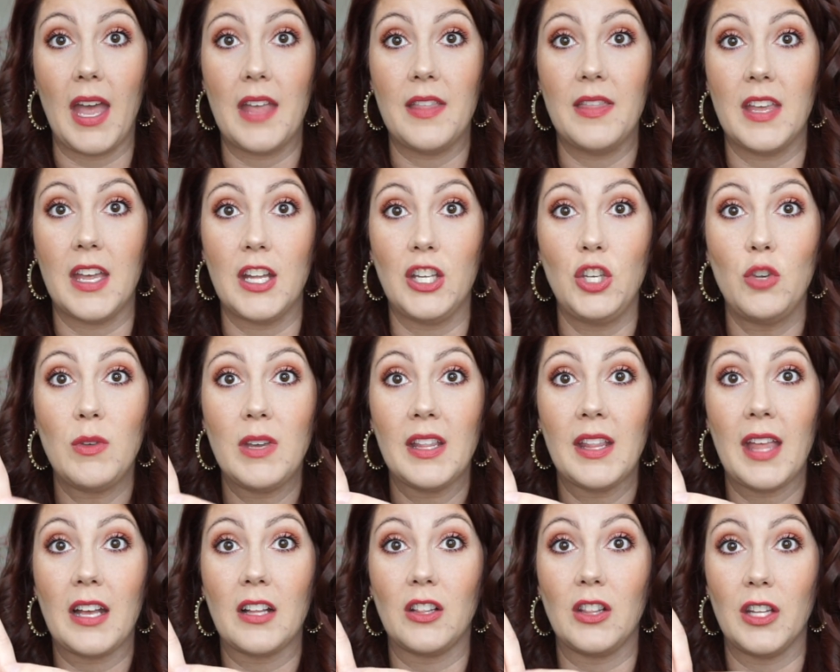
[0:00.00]
And then you can
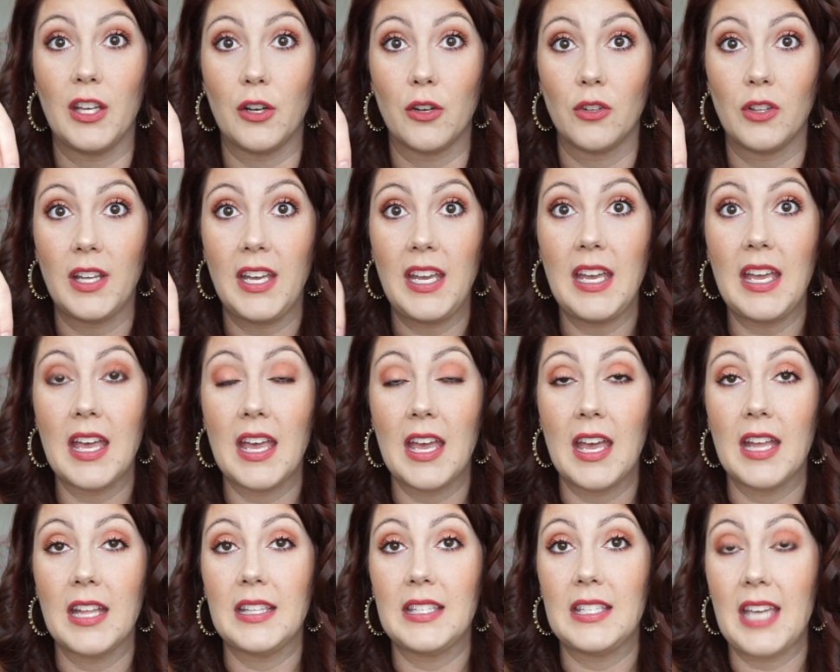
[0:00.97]
like literally
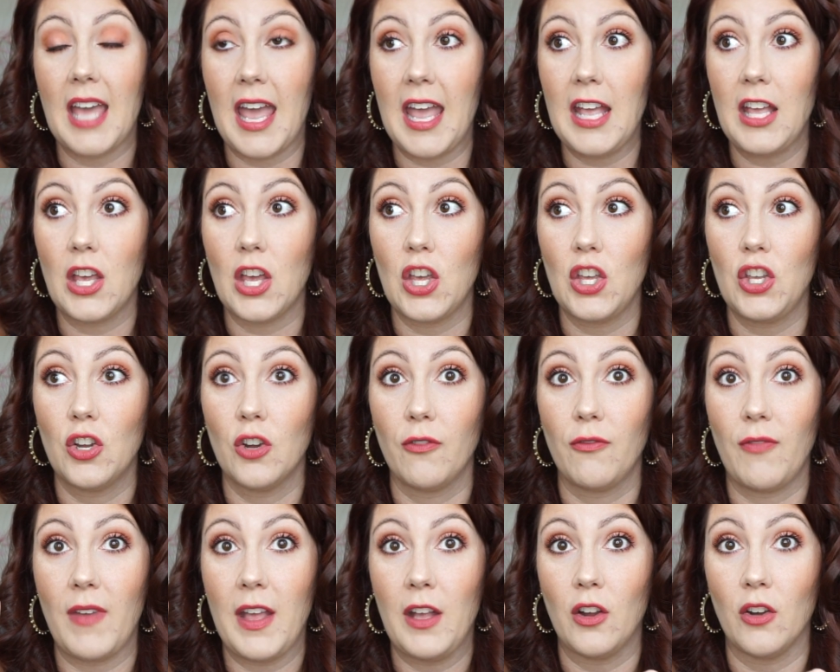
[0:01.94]
take your
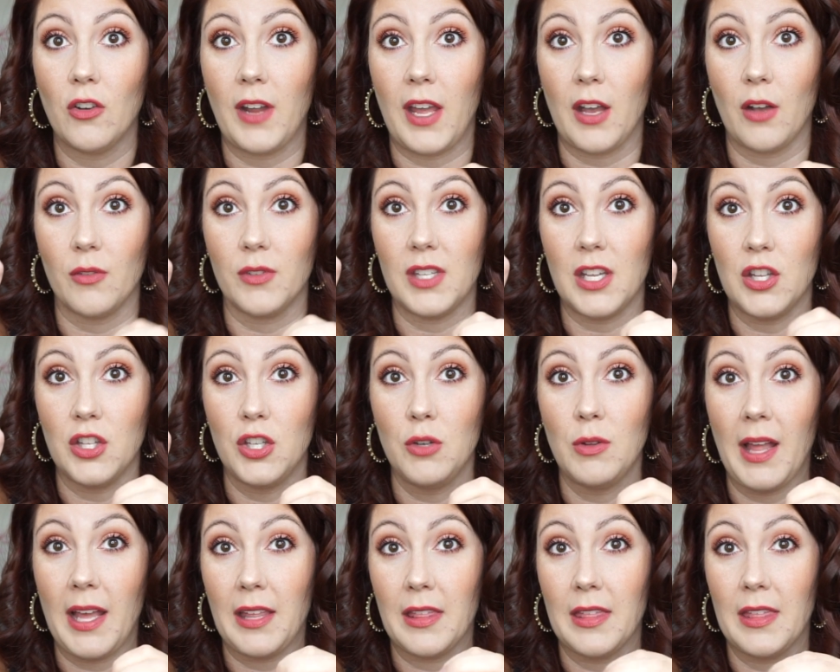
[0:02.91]
fingernails and do
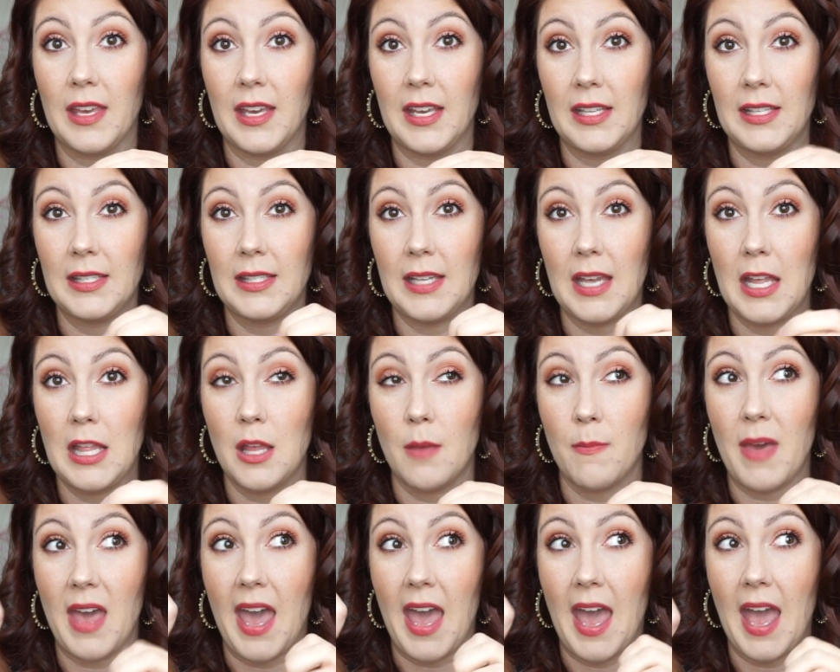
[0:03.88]
like this in the
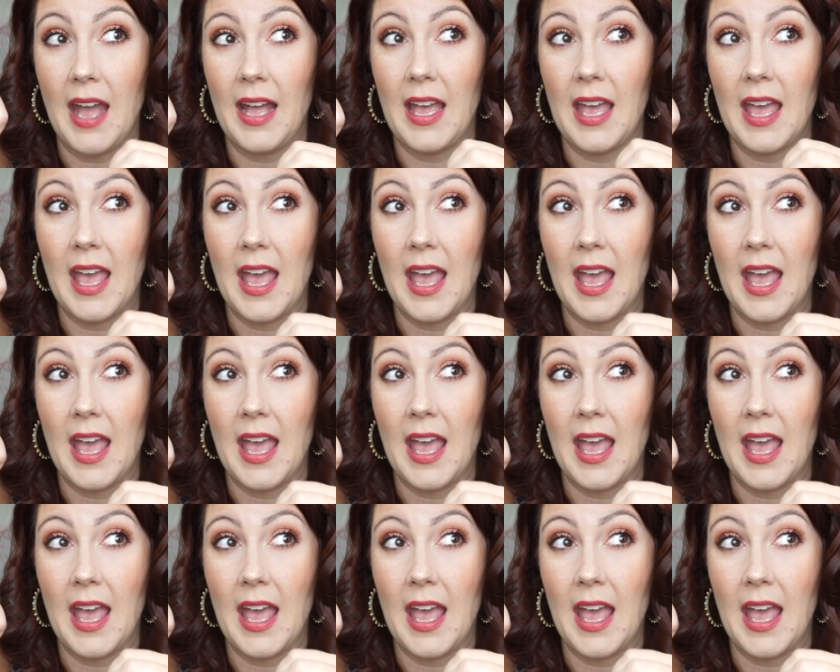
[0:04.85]
bag